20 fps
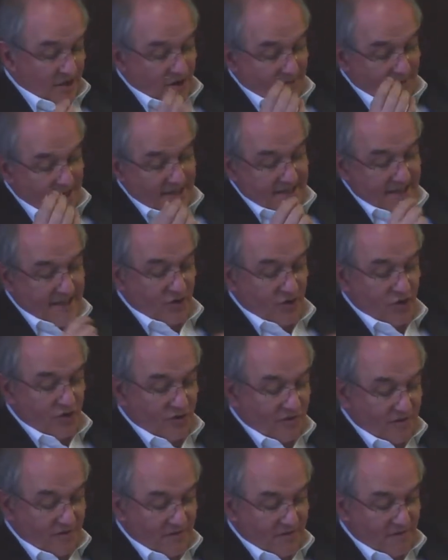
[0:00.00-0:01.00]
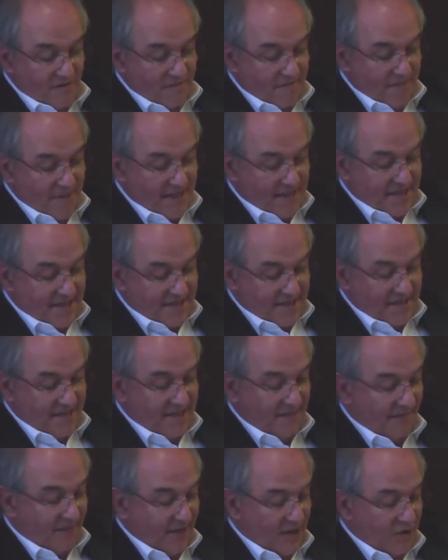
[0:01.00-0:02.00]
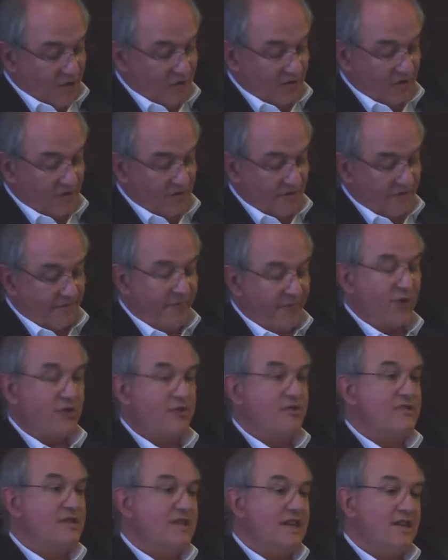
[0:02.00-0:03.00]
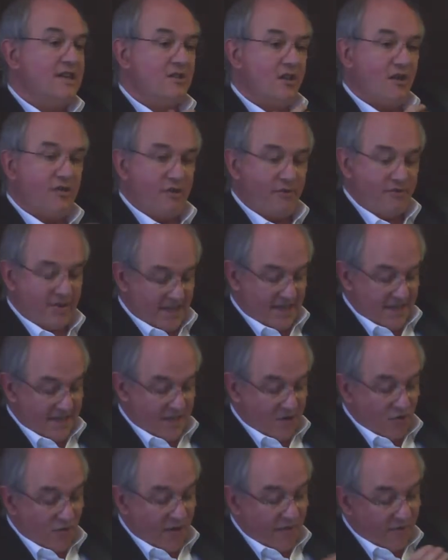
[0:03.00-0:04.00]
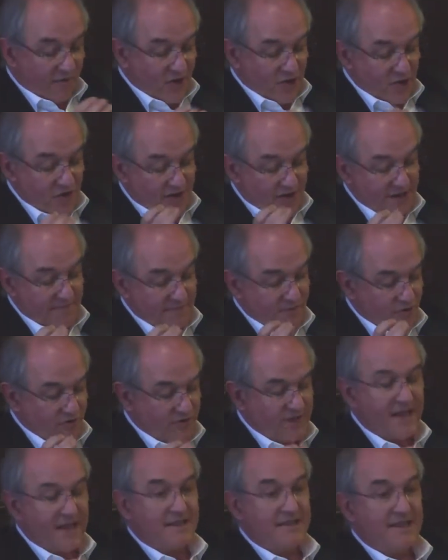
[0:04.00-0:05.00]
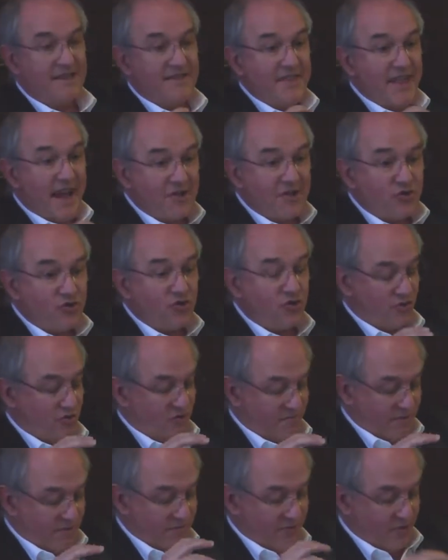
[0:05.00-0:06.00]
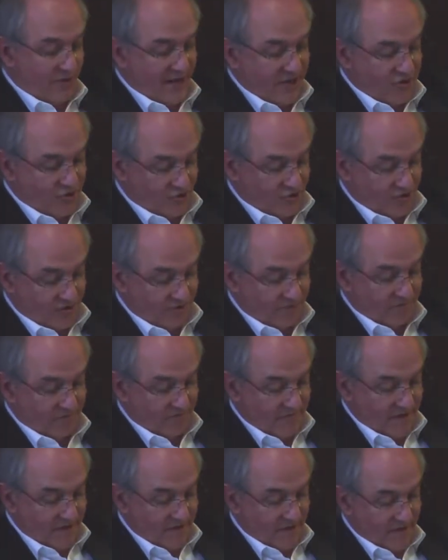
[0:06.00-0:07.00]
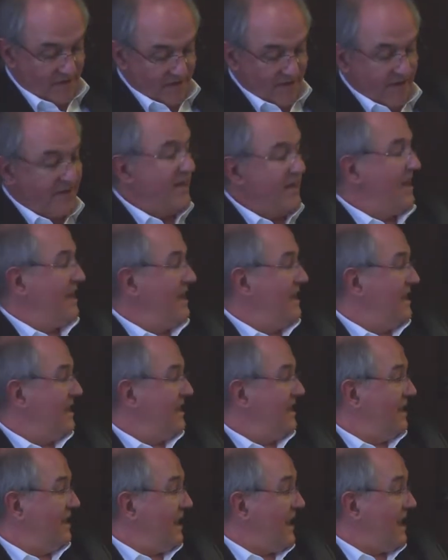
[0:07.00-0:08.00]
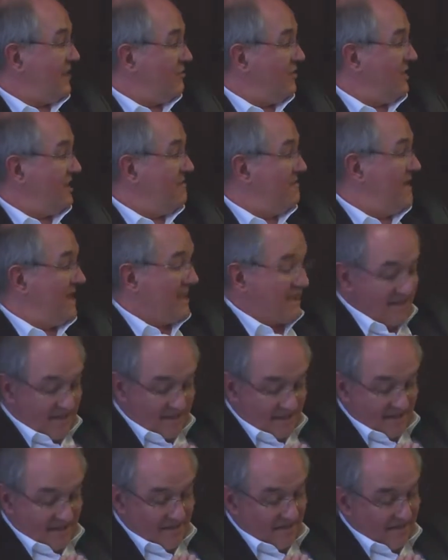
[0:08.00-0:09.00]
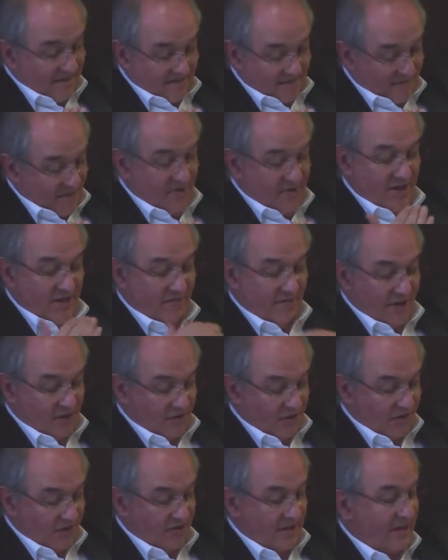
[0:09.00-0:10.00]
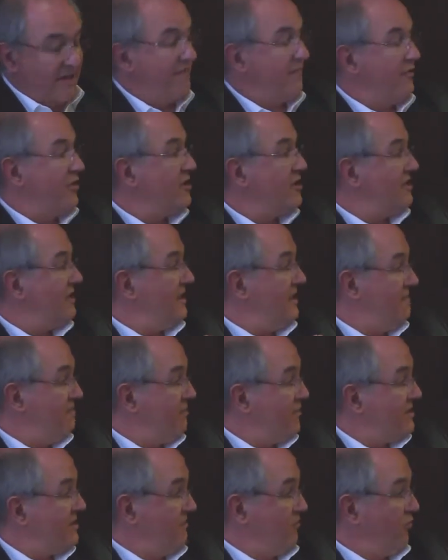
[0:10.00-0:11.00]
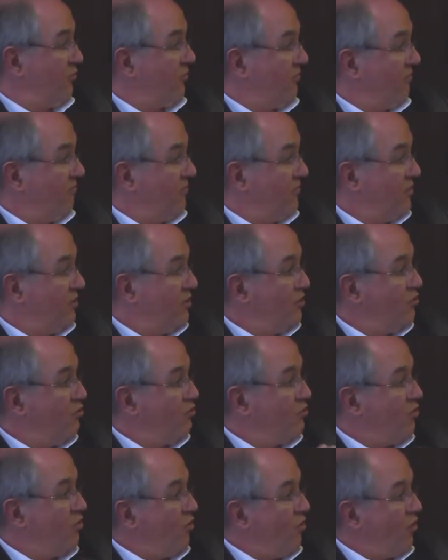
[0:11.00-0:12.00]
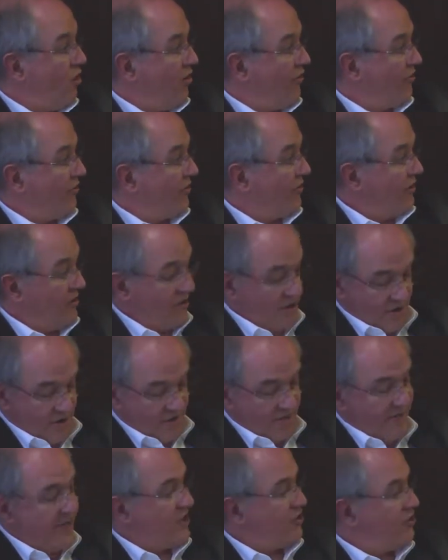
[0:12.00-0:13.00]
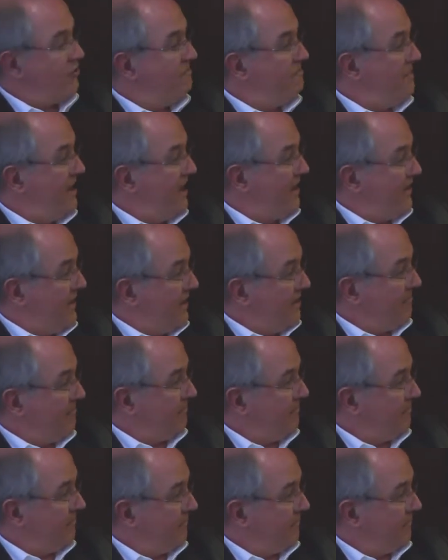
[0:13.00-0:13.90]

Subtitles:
globalization makes it difficult for the state authorities to efficiently protect the national population. Actually, it makes it very difficult, if not impossible, to go on nation building,